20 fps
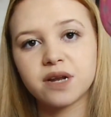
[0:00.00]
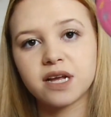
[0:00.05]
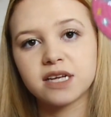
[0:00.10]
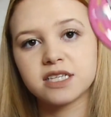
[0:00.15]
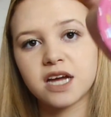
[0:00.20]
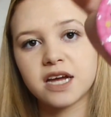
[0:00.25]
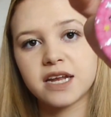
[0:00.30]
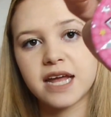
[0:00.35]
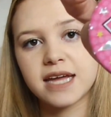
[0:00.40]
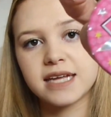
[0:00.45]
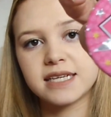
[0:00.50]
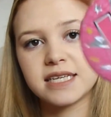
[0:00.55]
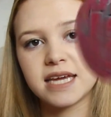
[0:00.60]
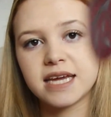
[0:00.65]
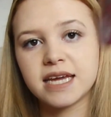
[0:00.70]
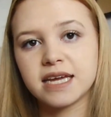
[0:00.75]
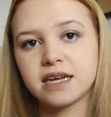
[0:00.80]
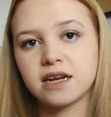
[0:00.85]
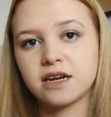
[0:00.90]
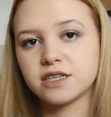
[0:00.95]
when I turned
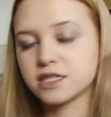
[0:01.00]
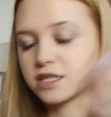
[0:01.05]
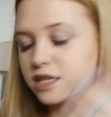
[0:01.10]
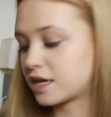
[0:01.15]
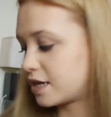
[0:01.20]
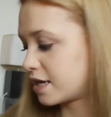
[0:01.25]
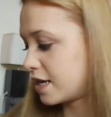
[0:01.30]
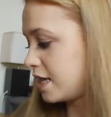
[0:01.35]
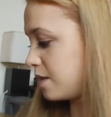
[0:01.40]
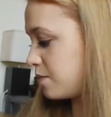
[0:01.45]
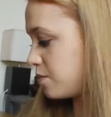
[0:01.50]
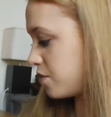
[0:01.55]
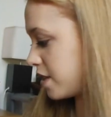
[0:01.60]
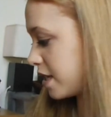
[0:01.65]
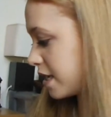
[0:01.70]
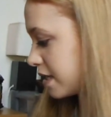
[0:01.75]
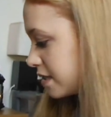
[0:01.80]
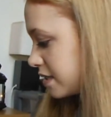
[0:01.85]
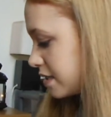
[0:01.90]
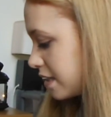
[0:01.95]
18. I just kind of keep
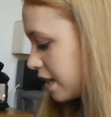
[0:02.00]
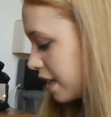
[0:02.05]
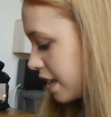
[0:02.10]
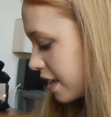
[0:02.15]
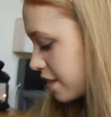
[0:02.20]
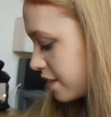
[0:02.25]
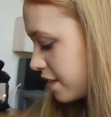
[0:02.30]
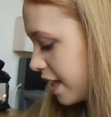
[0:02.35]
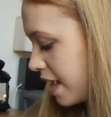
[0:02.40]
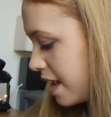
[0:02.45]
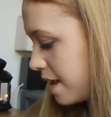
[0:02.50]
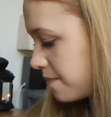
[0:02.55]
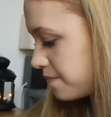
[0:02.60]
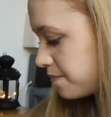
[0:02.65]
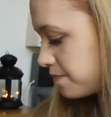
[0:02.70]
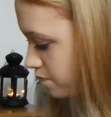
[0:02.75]
things like that.